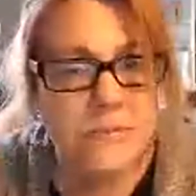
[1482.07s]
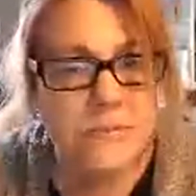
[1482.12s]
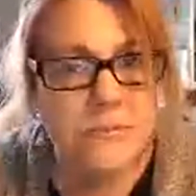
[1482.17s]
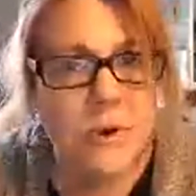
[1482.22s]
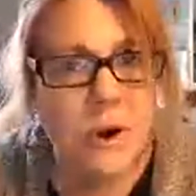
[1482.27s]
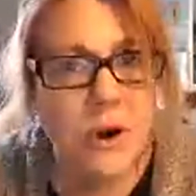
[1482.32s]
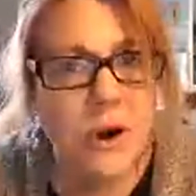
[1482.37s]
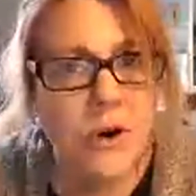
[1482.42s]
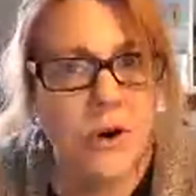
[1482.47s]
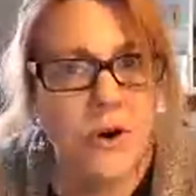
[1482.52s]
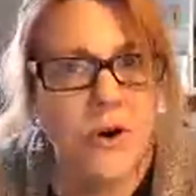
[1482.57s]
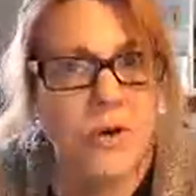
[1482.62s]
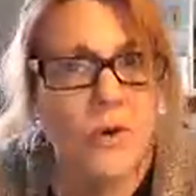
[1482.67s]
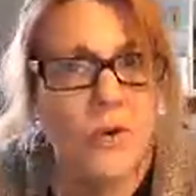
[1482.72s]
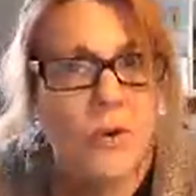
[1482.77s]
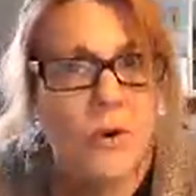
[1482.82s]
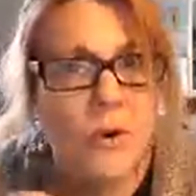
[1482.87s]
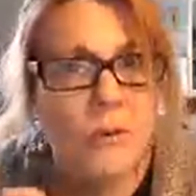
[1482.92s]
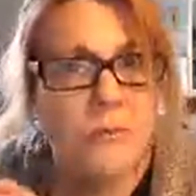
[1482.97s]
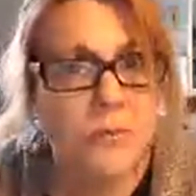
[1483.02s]
partner
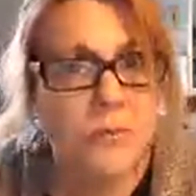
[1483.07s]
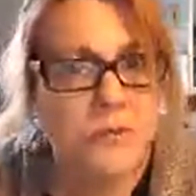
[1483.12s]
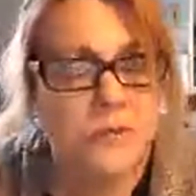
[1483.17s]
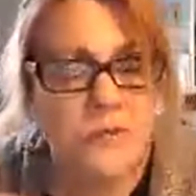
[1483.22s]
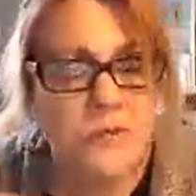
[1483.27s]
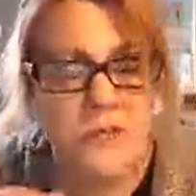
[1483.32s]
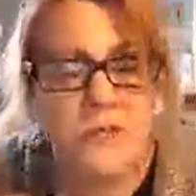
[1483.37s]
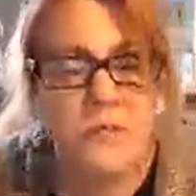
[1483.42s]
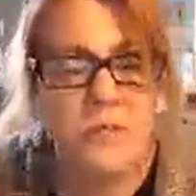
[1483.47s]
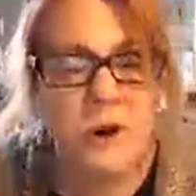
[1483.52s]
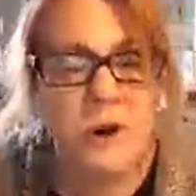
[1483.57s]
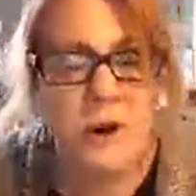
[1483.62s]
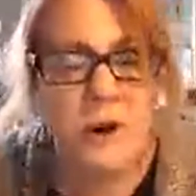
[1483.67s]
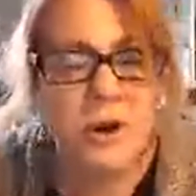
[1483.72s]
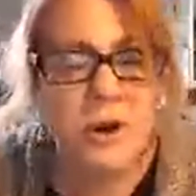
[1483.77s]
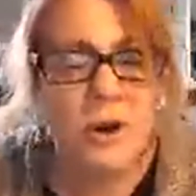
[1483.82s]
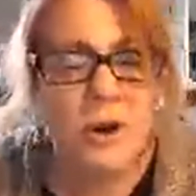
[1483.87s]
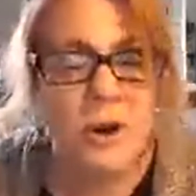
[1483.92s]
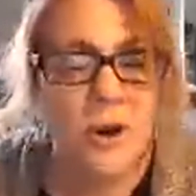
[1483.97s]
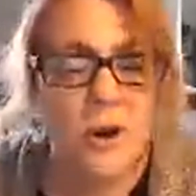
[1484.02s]
or a business
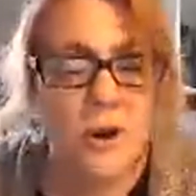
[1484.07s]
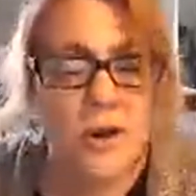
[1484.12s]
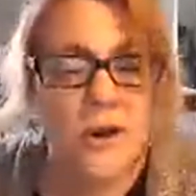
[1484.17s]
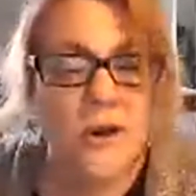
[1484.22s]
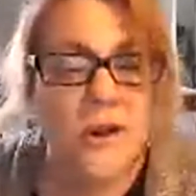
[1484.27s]
partner.